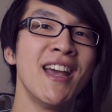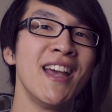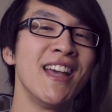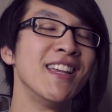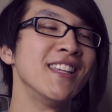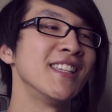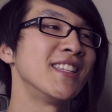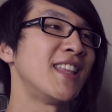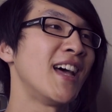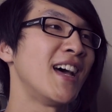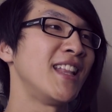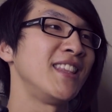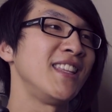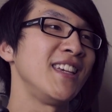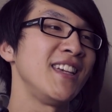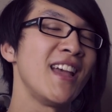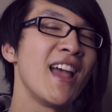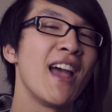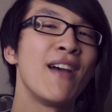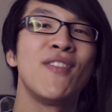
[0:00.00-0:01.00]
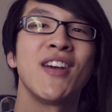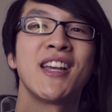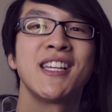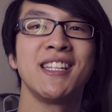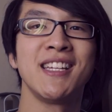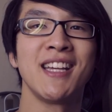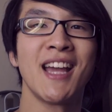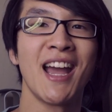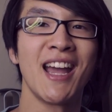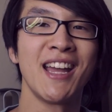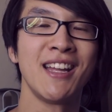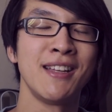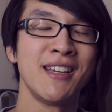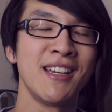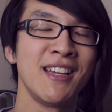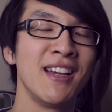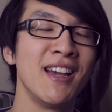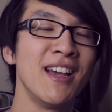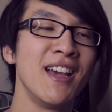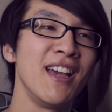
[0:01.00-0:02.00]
is that the FXT80